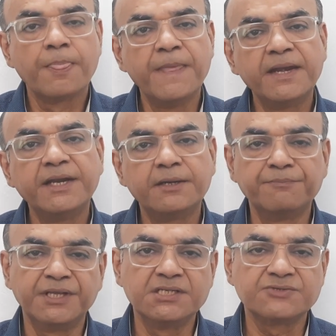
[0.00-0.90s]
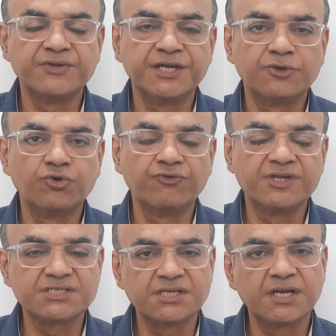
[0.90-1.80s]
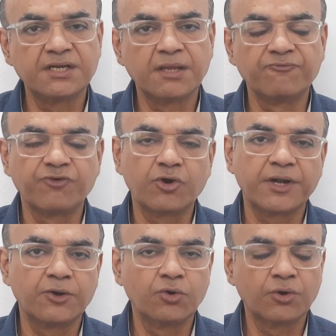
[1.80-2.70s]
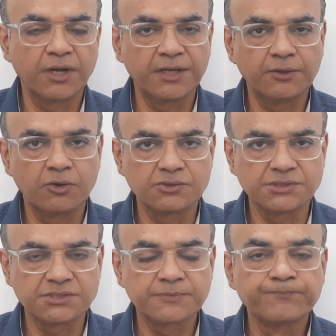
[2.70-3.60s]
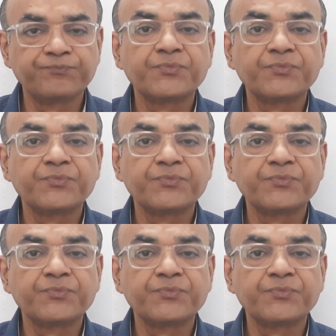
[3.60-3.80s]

then it means we need to investigate them for endocrine causes.